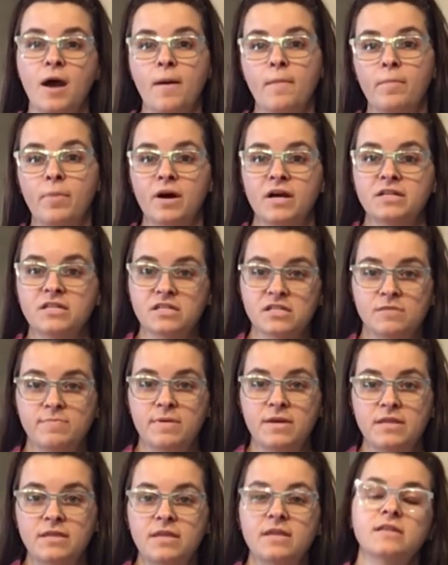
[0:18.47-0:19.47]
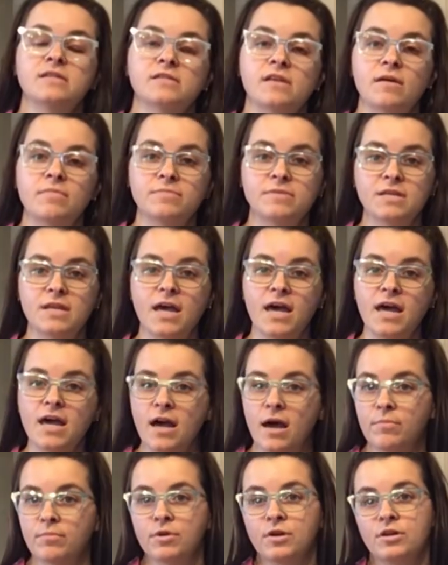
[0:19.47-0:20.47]
but to speed things up today,
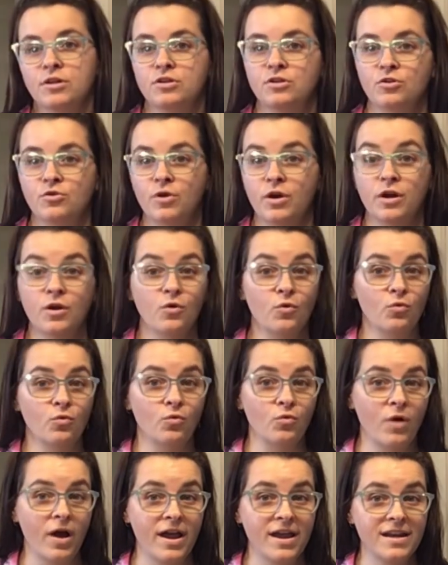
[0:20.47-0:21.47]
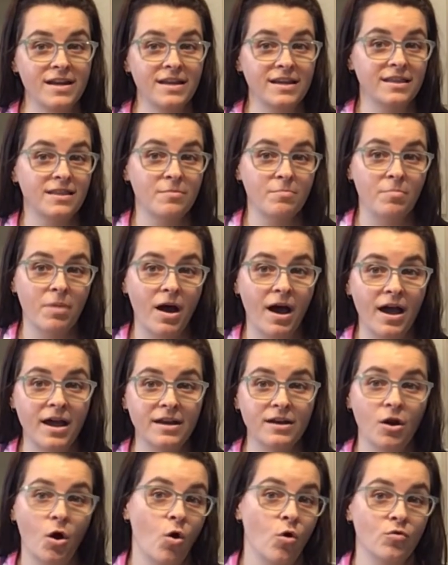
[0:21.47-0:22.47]
I'm gonna do it right in the pot
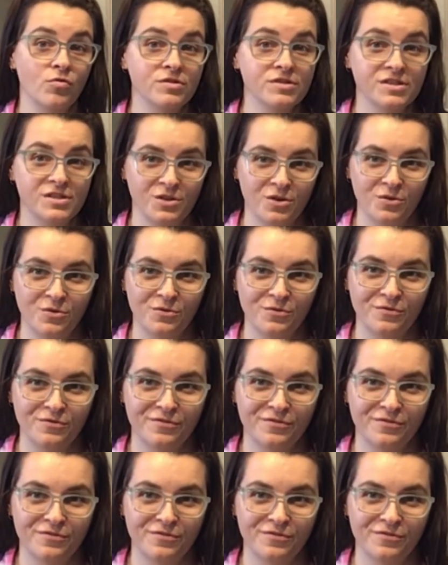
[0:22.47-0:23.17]
on the stove.